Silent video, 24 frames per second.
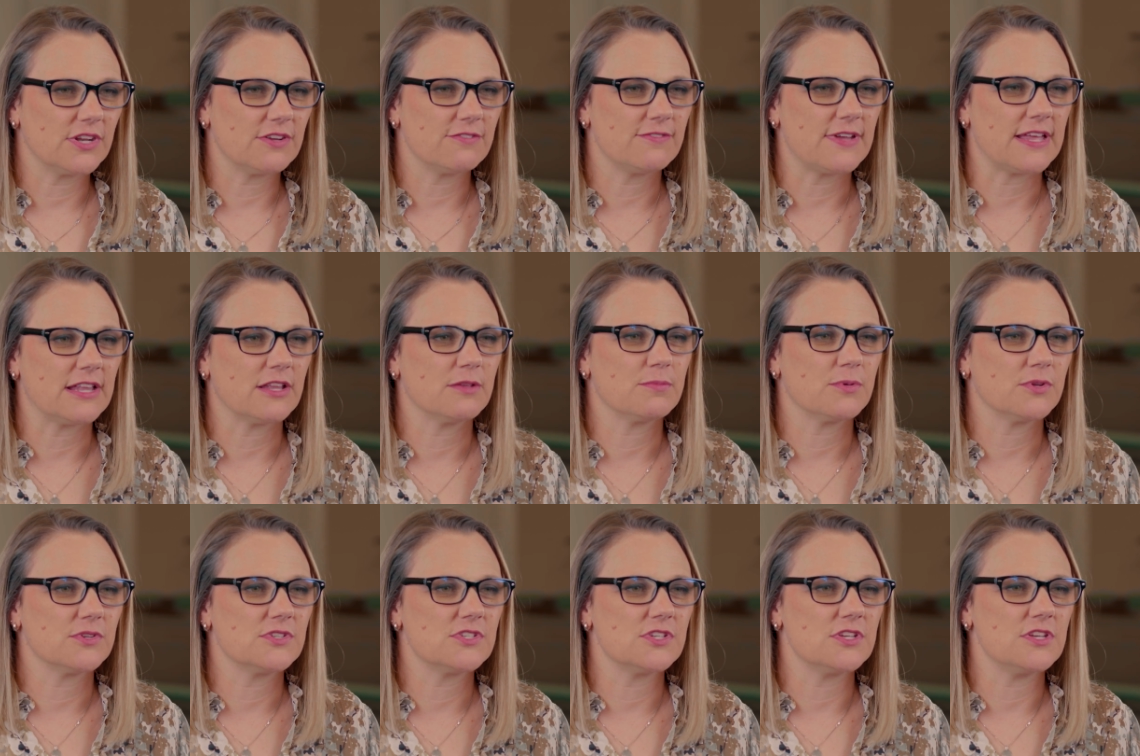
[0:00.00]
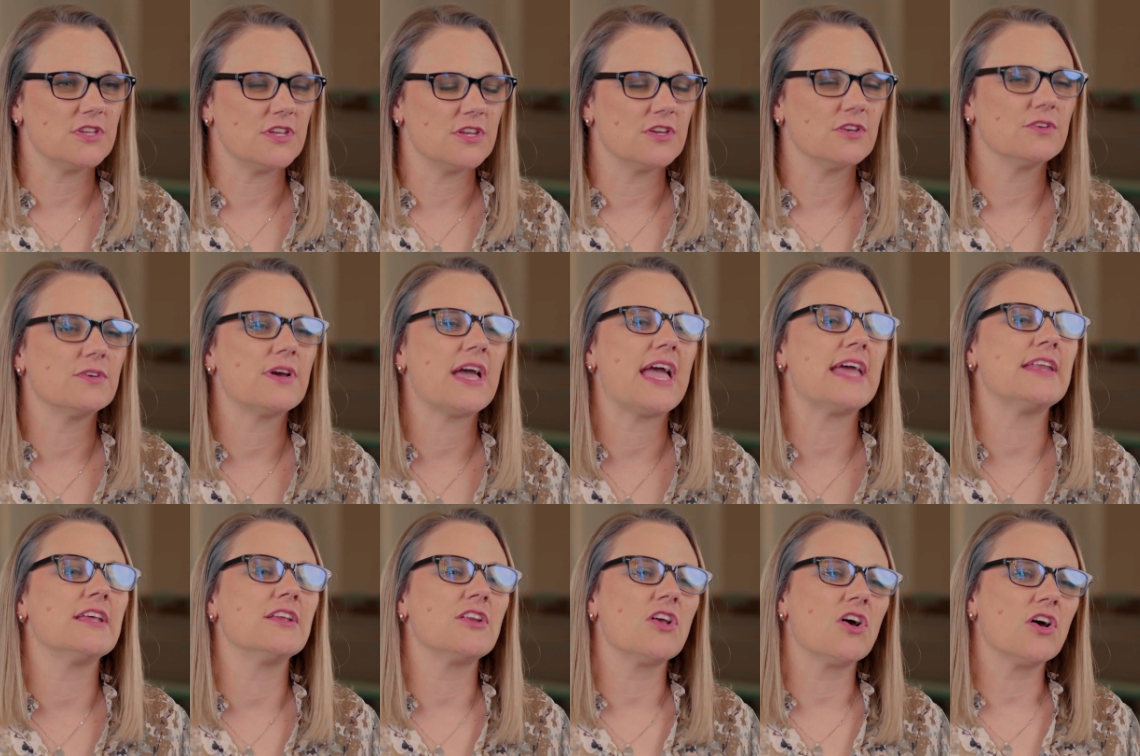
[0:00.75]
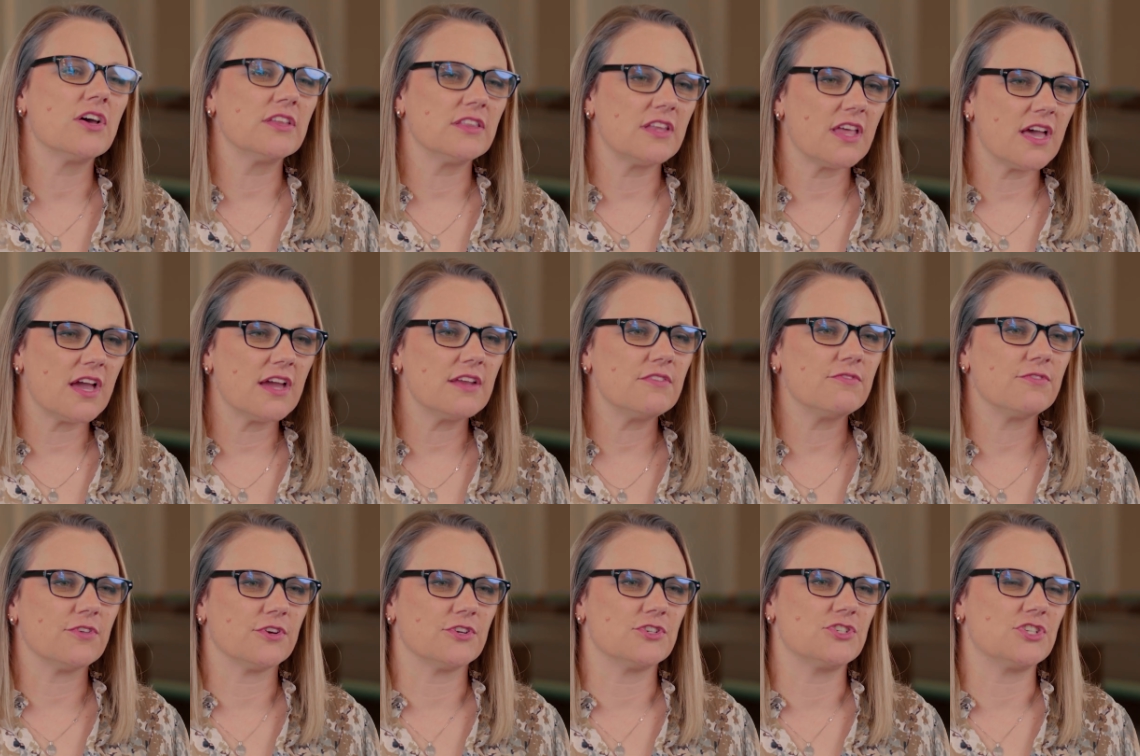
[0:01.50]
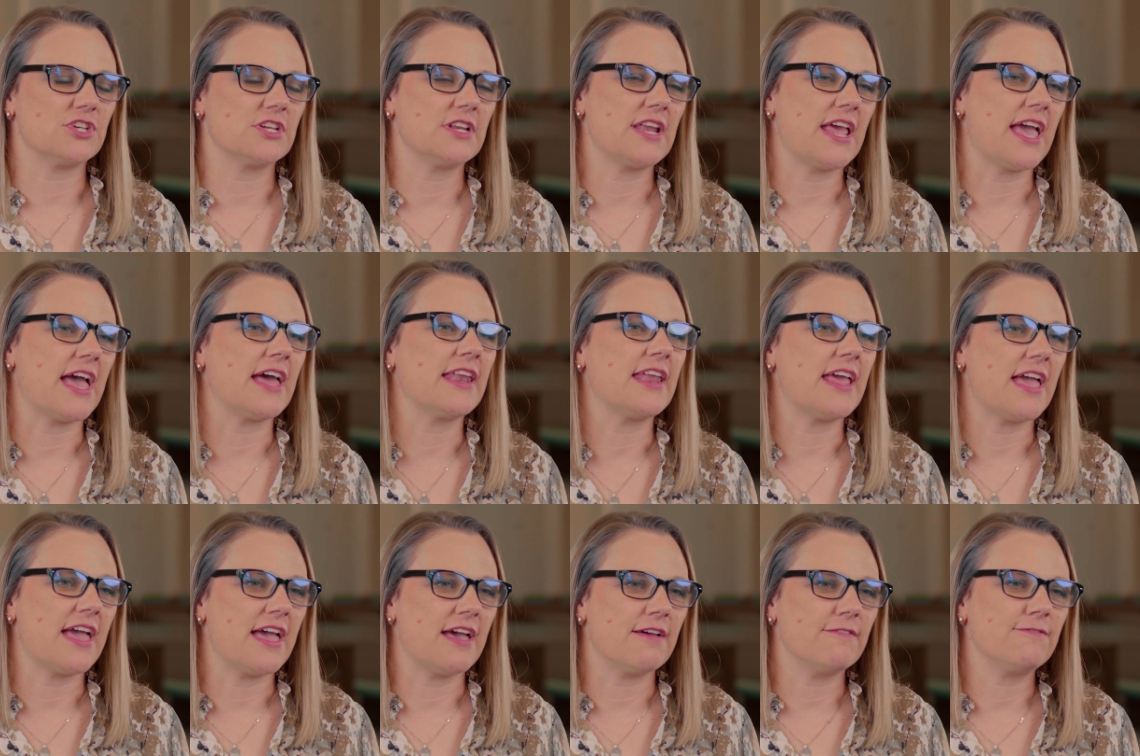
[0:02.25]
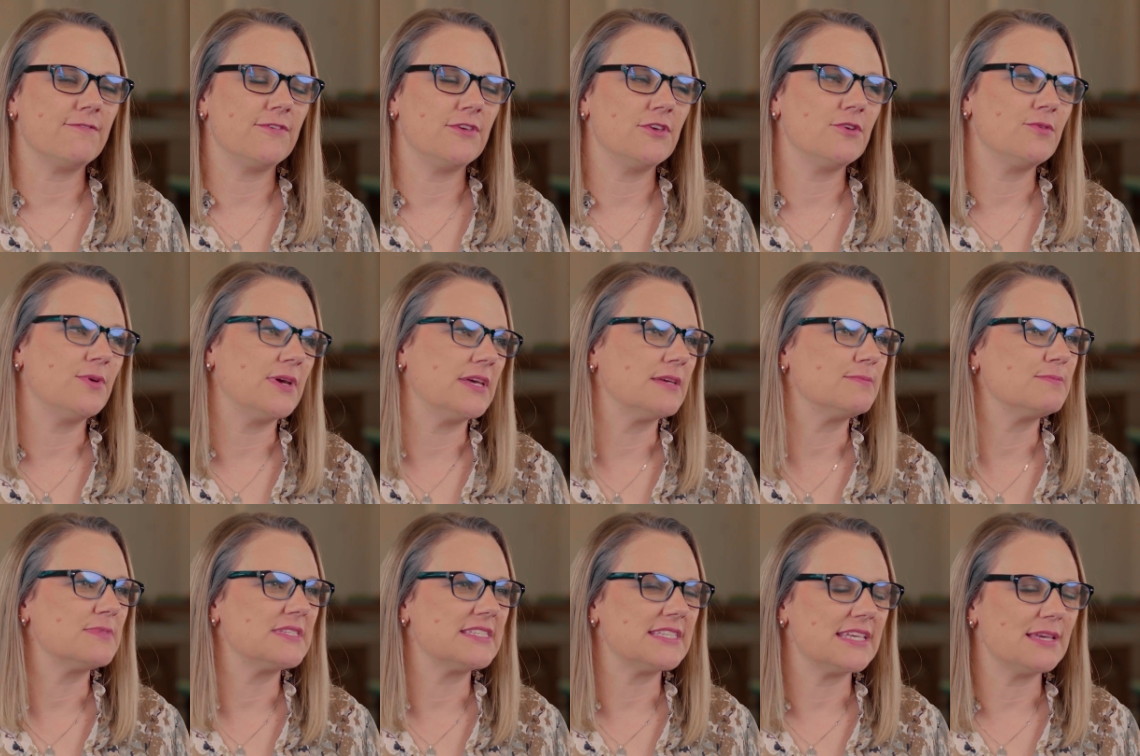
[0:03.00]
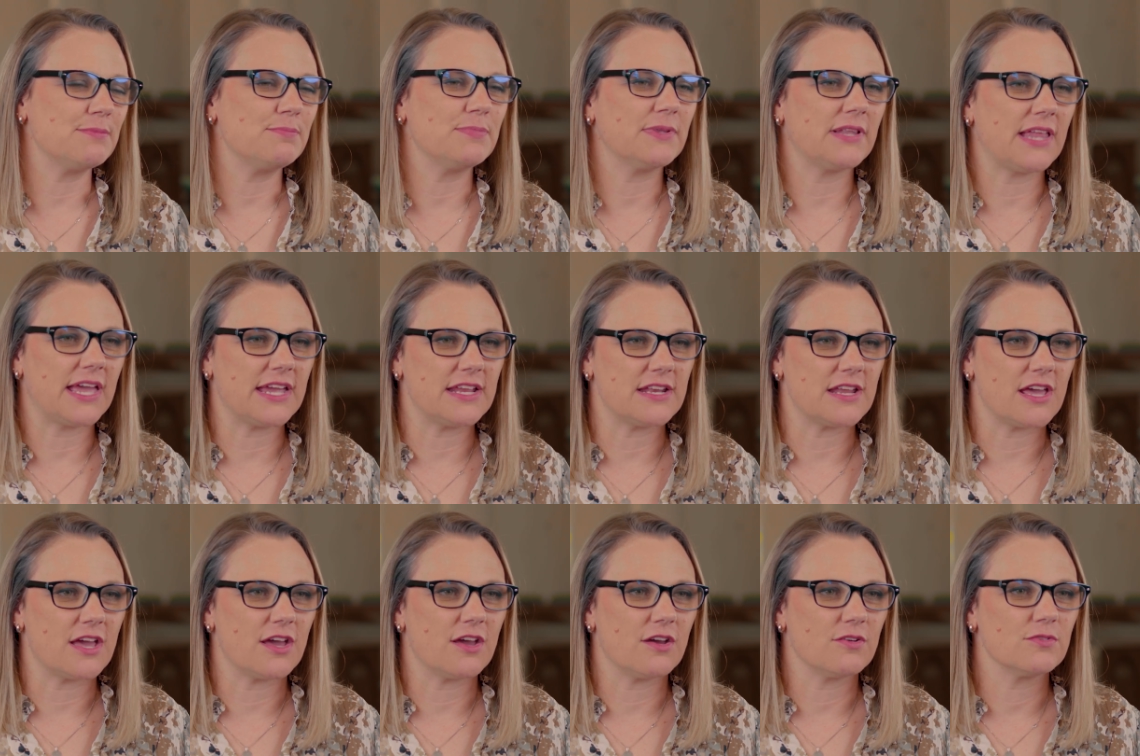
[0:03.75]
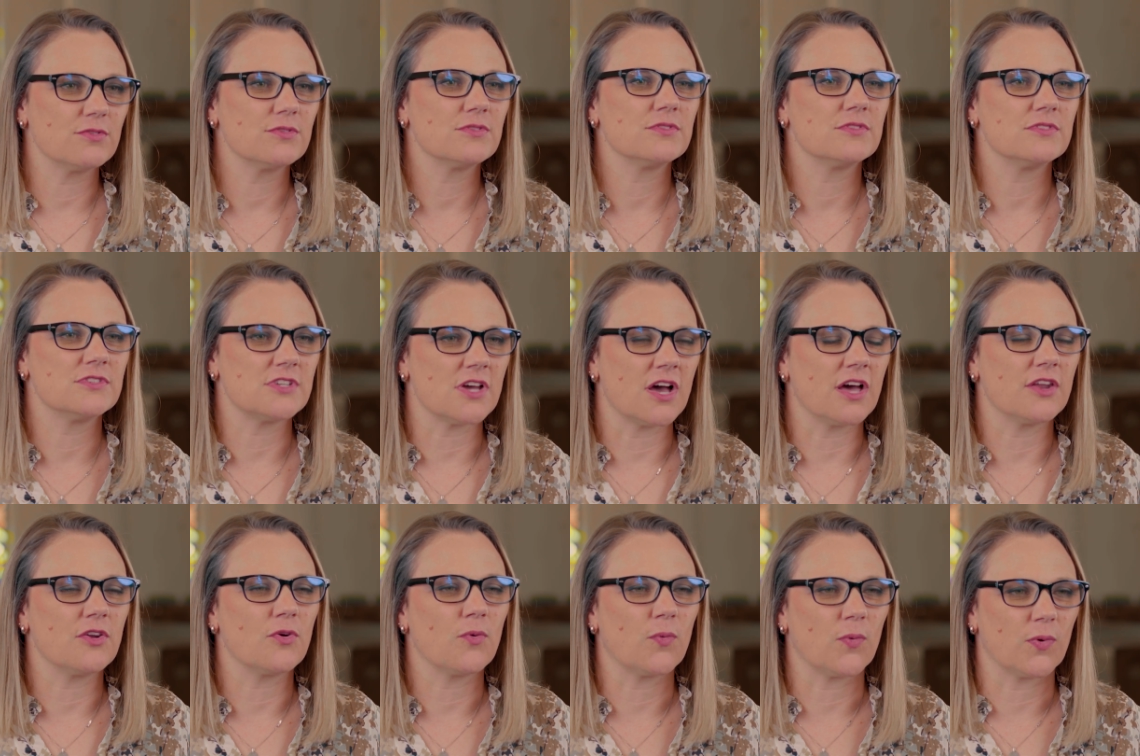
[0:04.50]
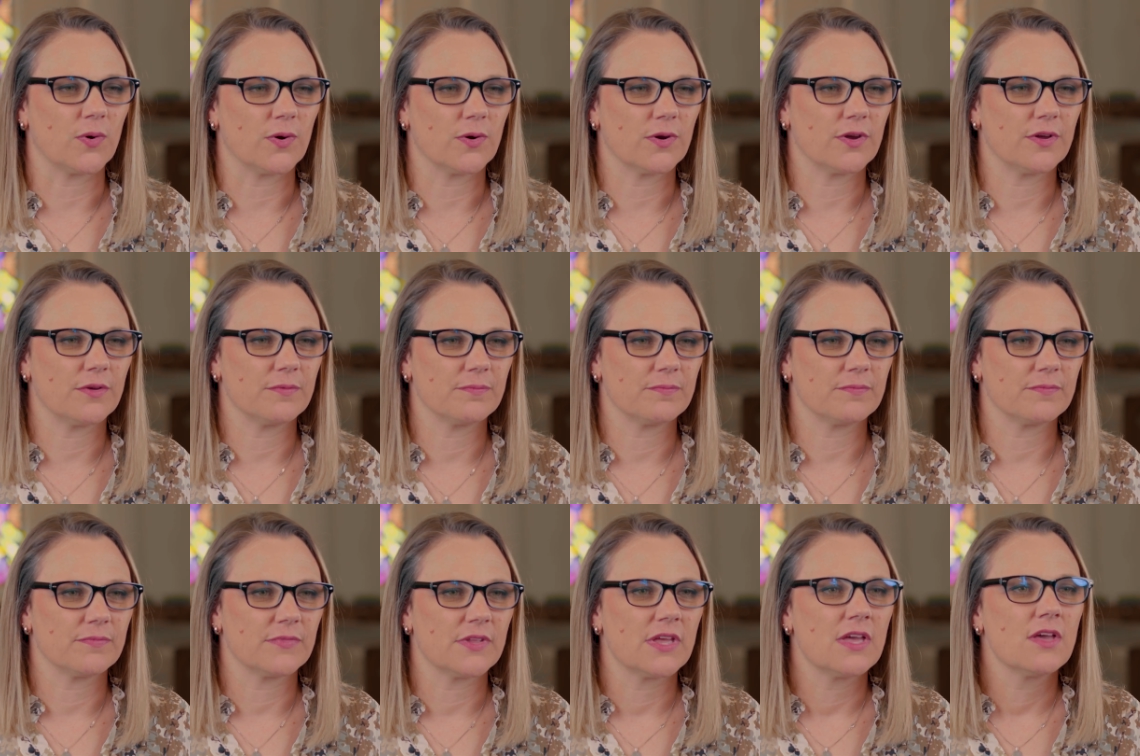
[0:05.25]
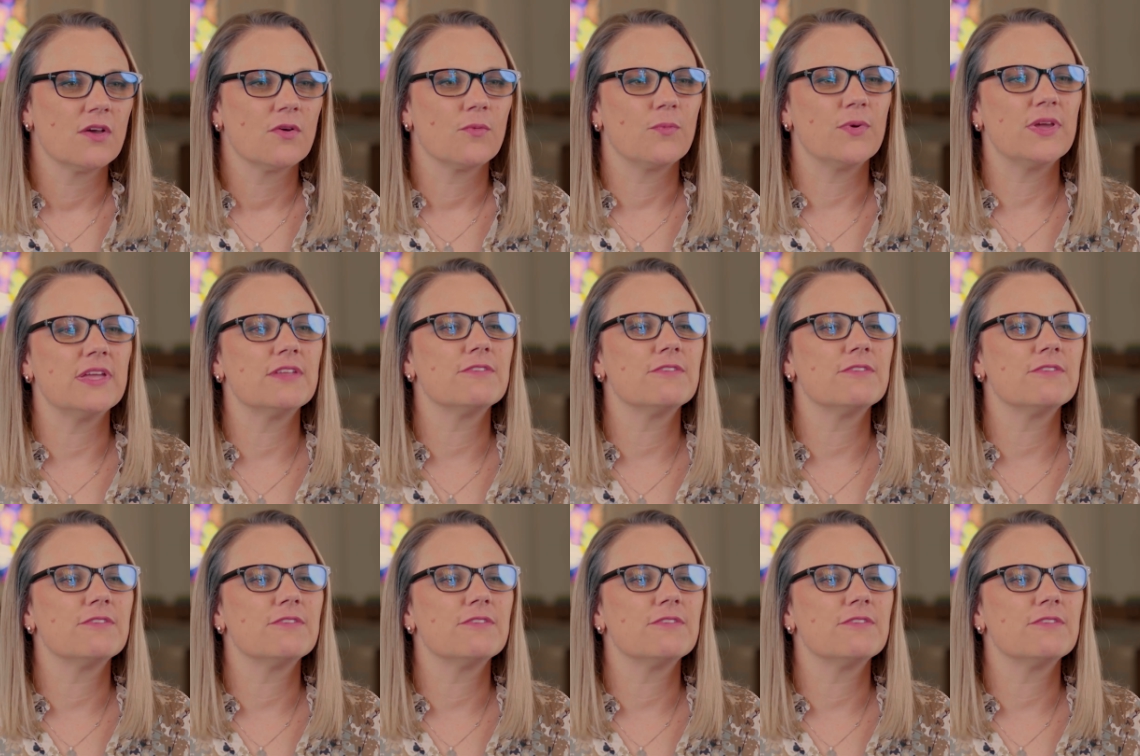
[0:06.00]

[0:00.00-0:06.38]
available to you and an online version at fumcplano.org. We